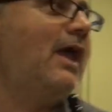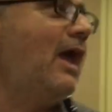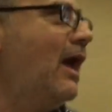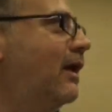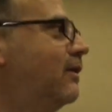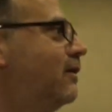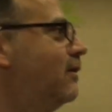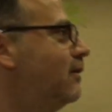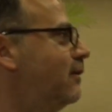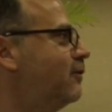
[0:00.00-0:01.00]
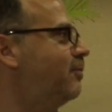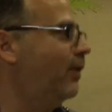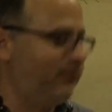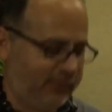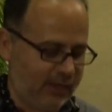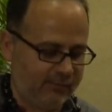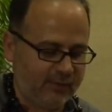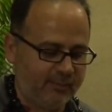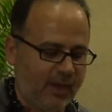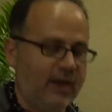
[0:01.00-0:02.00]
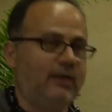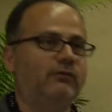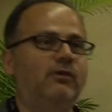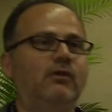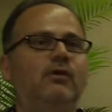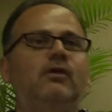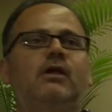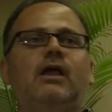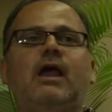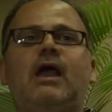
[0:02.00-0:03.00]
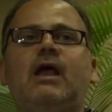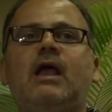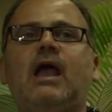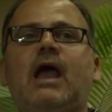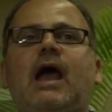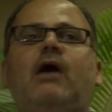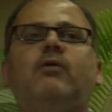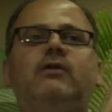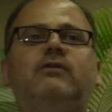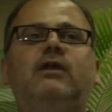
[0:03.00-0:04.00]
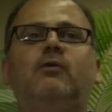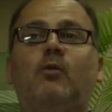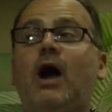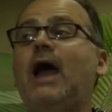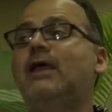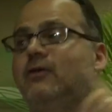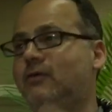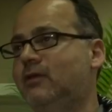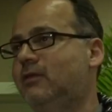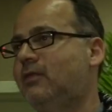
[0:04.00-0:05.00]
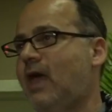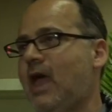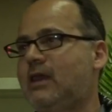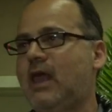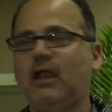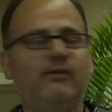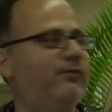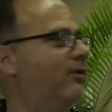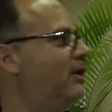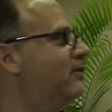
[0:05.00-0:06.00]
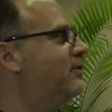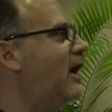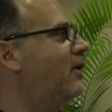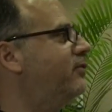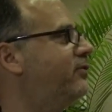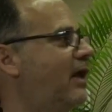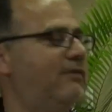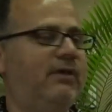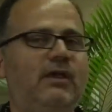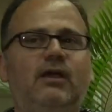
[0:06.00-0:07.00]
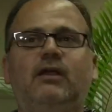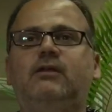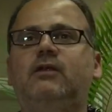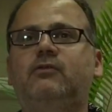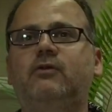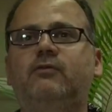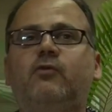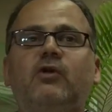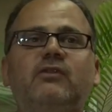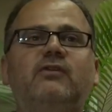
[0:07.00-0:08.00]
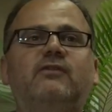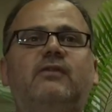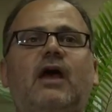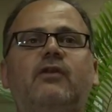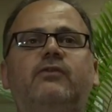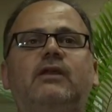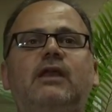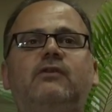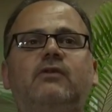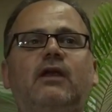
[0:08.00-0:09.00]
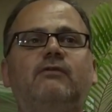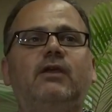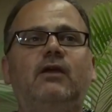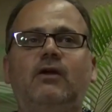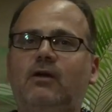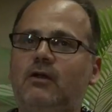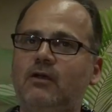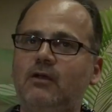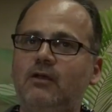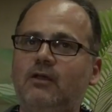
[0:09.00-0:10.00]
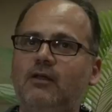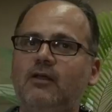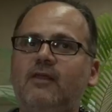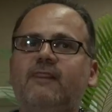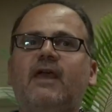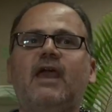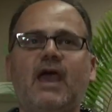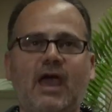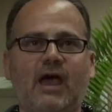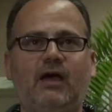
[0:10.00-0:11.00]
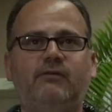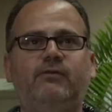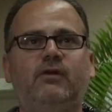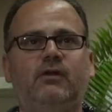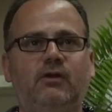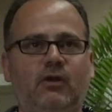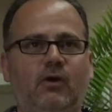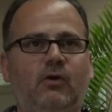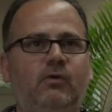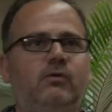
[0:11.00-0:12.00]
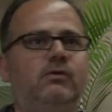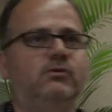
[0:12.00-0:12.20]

and Excellent. disposing of their bodies. Excellent. How is it, why is it that California is now saving an additional 46,000 each and every year? They have no, no